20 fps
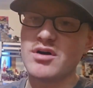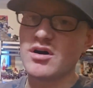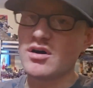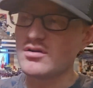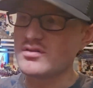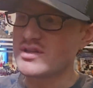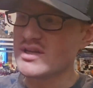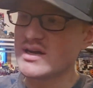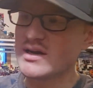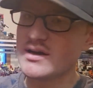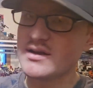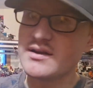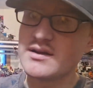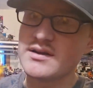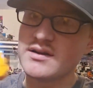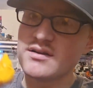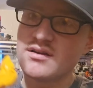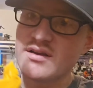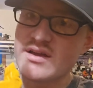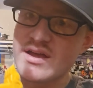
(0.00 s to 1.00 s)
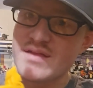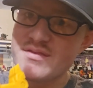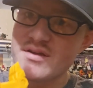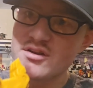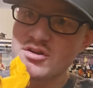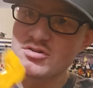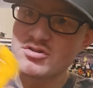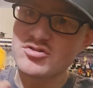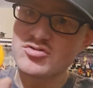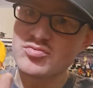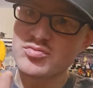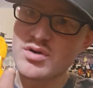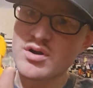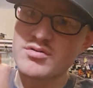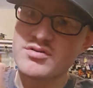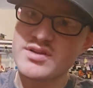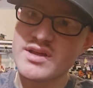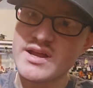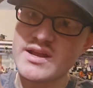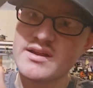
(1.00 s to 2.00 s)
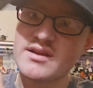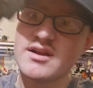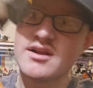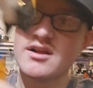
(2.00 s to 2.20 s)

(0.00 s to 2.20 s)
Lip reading: all done, and then you'll just rotate